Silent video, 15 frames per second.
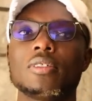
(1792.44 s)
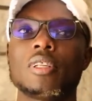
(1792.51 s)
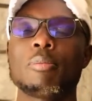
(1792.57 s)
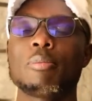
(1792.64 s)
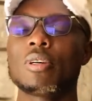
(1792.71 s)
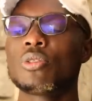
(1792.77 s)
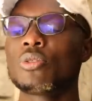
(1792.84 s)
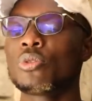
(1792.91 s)

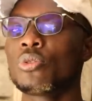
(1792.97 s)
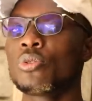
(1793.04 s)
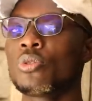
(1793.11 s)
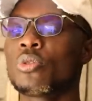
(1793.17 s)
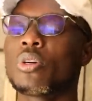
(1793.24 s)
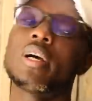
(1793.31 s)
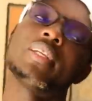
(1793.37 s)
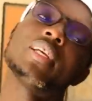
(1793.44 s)
Number
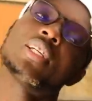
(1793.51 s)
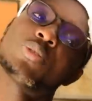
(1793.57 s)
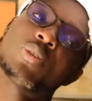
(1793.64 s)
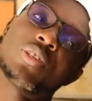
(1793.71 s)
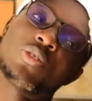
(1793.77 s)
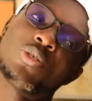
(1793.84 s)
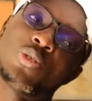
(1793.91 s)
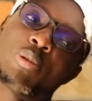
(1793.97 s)
two, I just
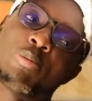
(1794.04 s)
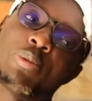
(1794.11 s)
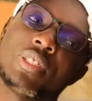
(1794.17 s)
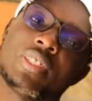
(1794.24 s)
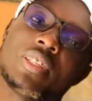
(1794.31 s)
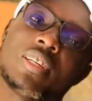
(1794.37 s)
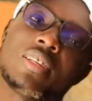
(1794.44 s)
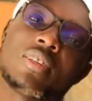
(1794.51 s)
want to
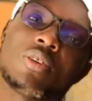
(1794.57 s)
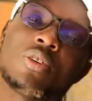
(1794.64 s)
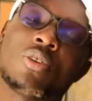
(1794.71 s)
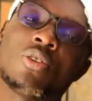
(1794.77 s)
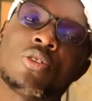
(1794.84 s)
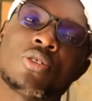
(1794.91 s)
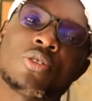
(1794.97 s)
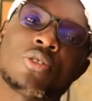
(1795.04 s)
appreciate
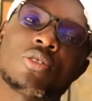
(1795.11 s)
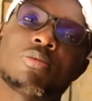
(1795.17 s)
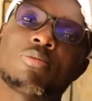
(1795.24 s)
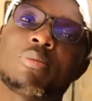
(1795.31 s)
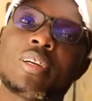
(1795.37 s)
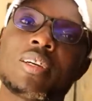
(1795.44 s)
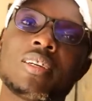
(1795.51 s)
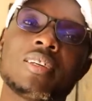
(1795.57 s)
all those
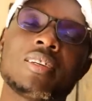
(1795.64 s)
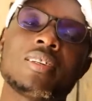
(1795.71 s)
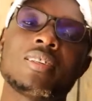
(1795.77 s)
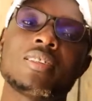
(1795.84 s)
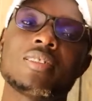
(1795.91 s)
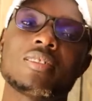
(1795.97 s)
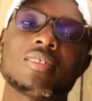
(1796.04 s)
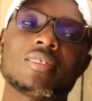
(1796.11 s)

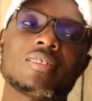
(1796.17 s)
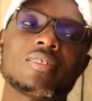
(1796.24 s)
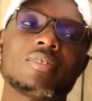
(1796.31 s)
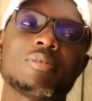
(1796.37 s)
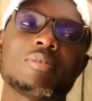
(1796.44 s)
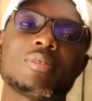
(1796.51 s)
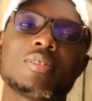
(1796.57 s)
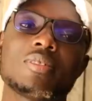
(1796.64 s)
my
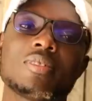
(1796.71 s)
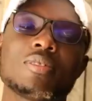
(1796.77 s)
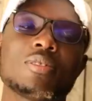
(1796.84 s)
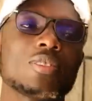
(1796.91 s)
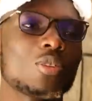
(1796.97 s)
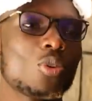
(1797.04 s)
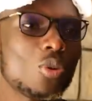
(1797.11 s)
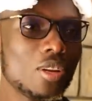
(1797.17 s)

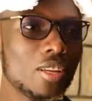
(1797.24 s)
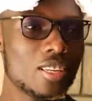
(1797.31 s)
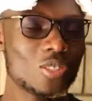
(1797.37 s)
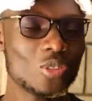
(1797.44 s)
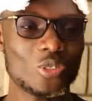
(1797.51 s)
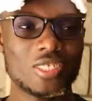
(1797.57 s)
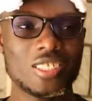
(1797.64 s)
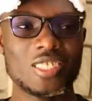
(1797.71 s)

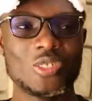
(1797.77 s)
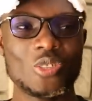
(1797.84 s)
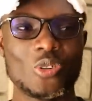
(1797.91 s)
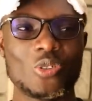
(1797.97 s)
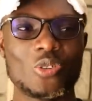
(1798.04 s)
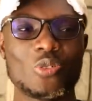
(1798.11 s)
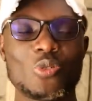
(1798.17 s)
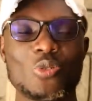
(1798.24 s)
colleagues on
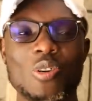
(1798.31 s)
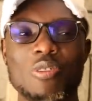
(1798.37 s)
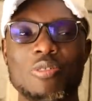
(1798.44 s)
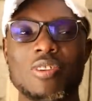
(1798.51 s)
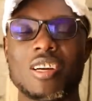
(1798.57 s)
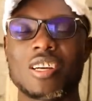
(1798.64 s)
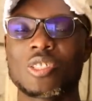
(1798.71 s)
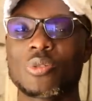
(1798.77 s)
TikTok who
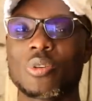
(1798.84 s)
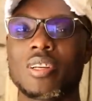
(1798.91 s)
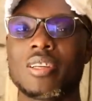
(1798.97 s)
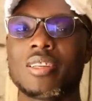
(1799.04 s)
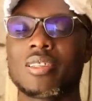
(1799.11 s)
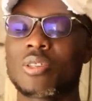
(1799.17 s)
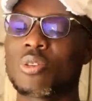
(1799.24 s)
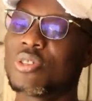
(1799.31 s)
have
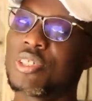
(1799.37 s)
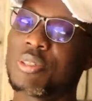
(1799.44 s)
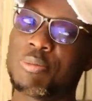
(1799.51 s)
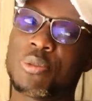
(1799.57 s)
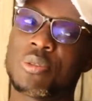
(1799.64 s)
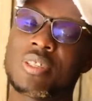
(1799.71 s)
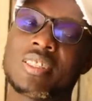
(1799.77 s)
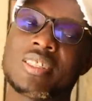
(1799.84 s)
actually
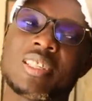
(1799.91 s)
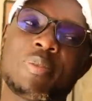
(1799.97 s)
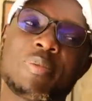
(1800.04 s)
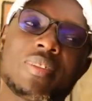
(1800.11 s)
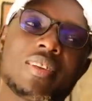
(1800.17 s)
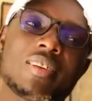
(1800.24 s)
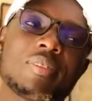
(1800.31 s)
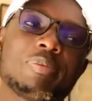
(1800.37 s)
contributed
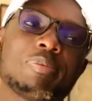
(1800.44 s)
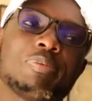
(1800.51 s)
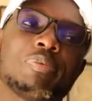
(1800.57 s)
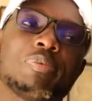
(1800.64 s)
something